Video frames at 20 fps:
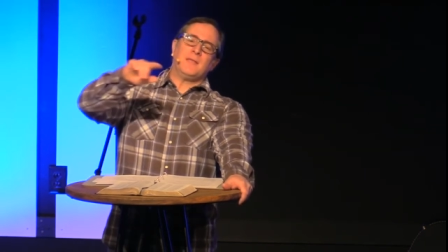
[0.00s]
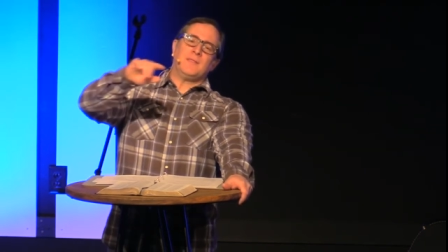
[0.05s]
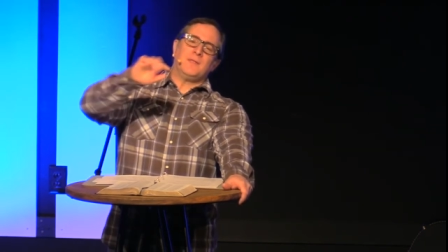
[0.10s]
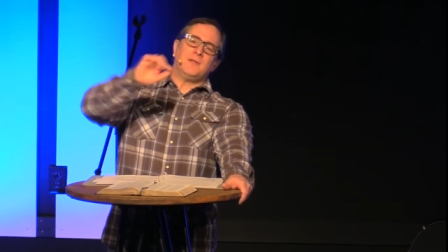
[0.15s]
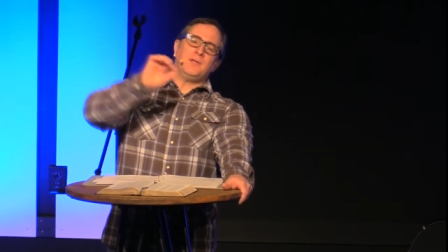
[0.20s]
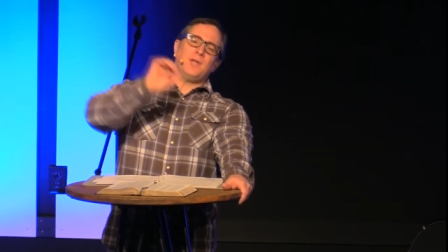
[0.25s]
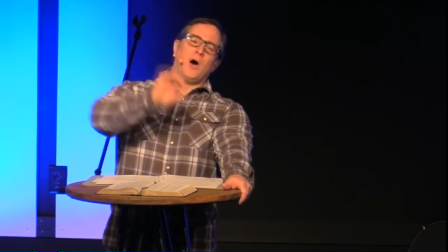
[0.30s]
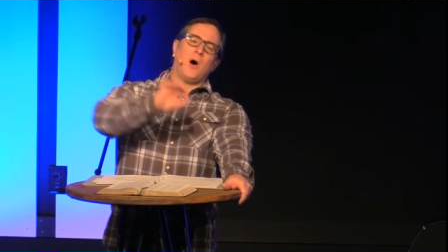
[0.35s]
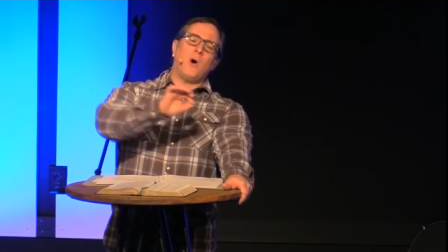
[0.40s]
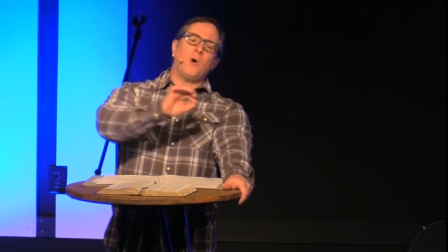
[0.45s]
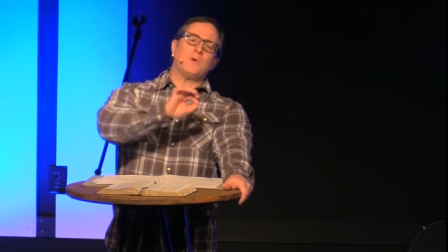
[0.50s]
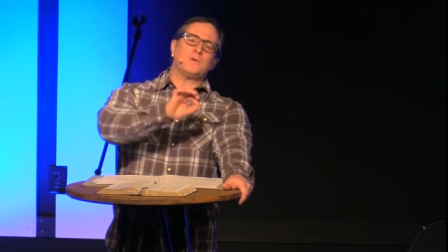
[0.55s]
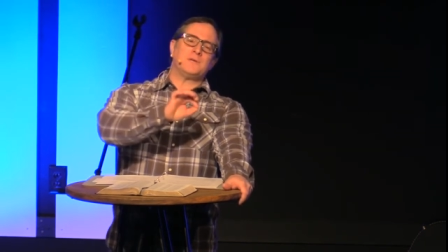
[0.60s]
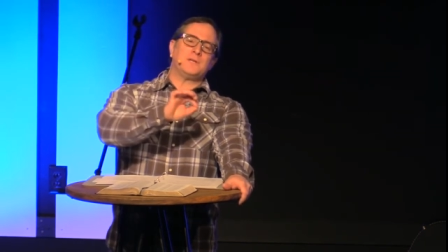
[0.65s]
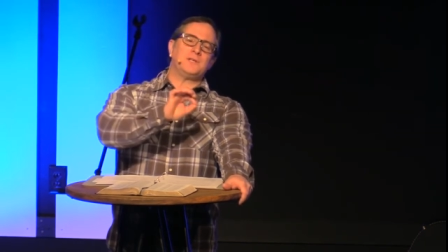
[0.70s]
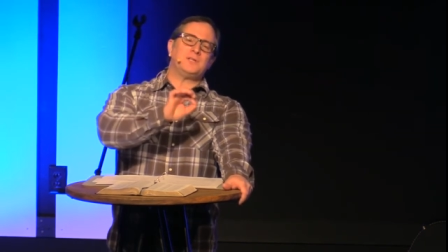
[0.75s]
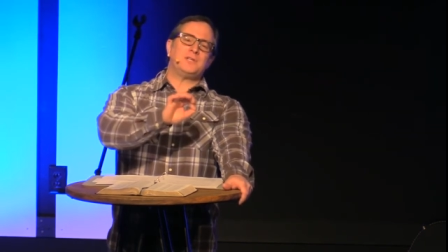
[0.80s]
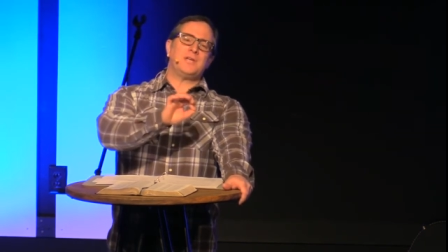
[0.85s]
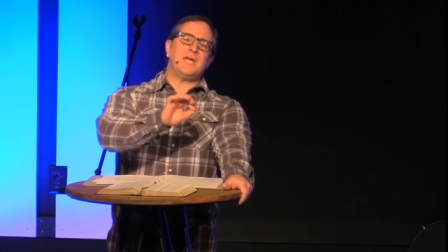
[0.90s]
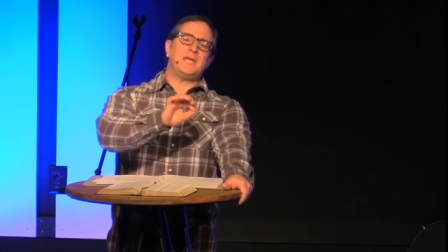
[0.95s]
the dogs
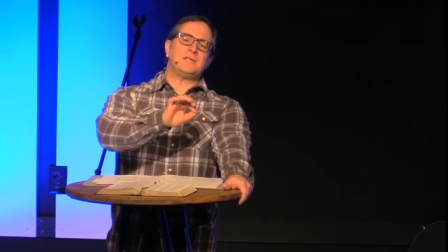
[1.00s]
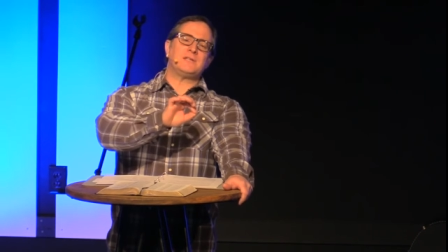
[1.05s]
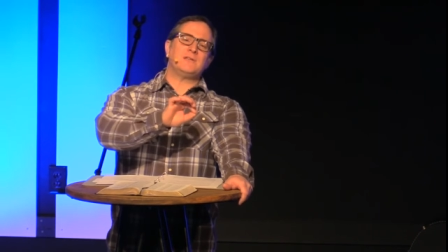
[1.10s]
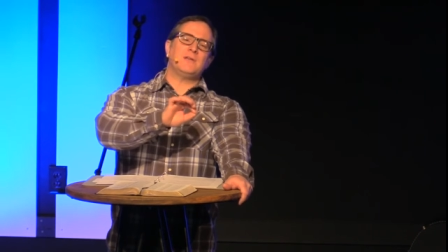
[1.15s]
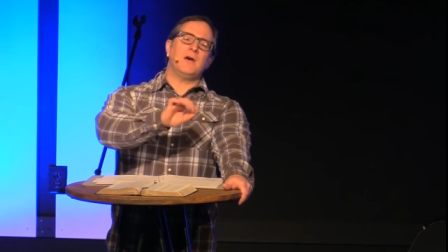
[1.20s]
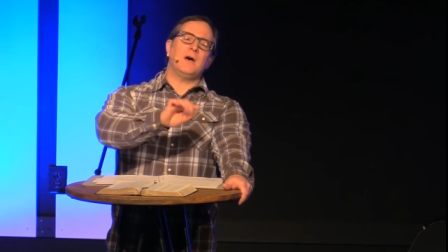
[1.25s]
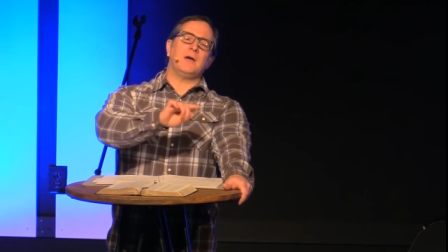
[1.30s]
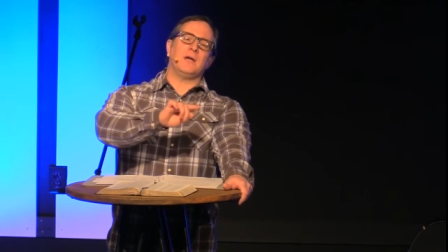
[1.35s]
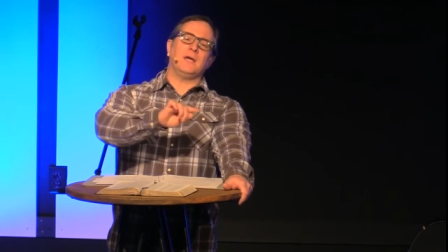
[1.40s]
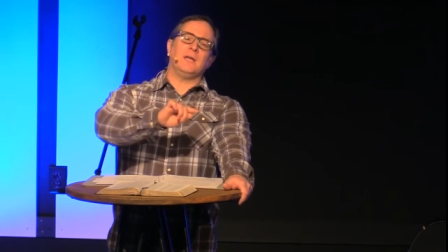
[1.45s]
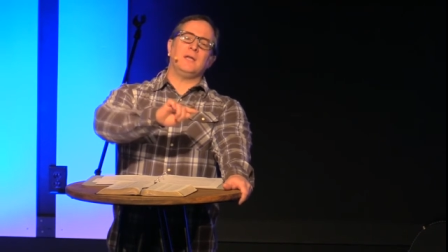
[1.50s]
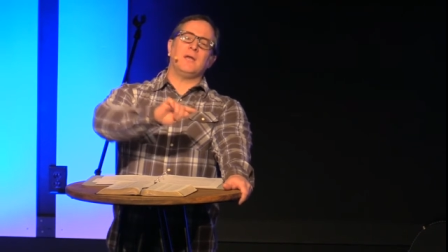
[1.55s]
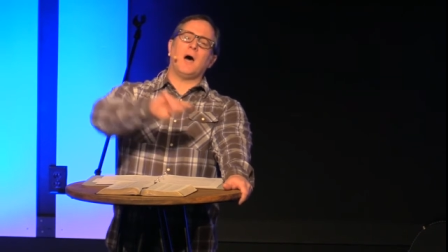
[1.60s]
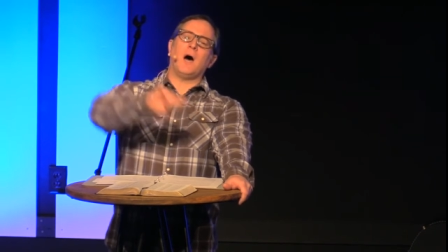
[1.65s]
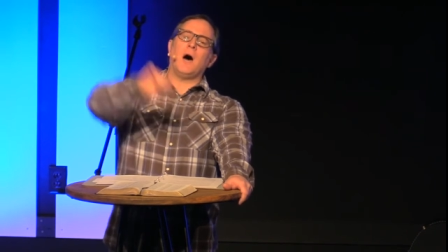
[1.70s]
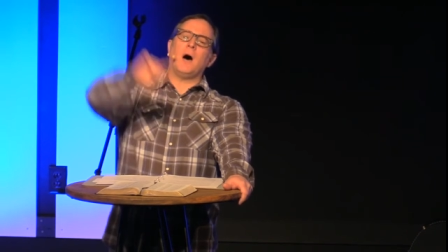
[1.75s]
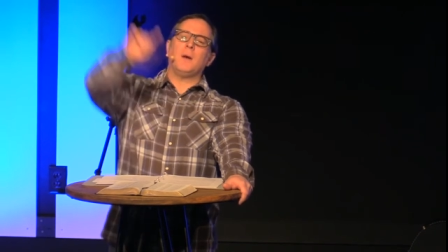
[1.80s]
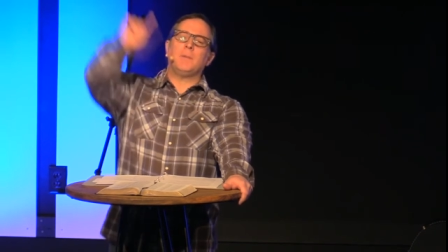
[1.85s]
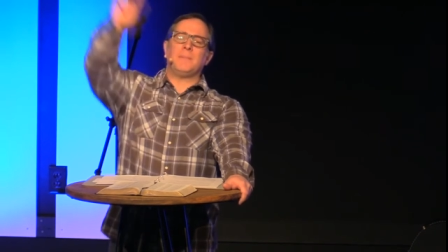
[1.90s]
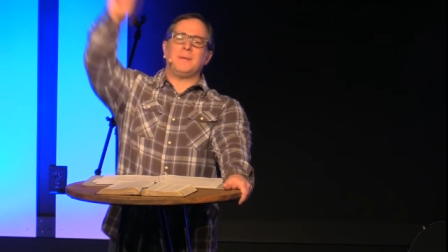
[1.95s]
had chased Nugget
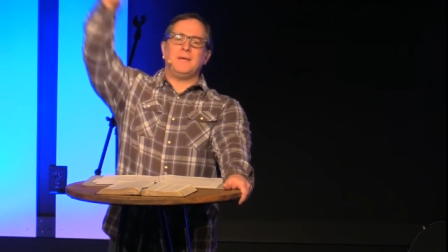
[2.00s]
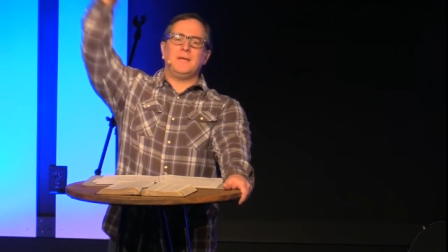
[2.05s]
up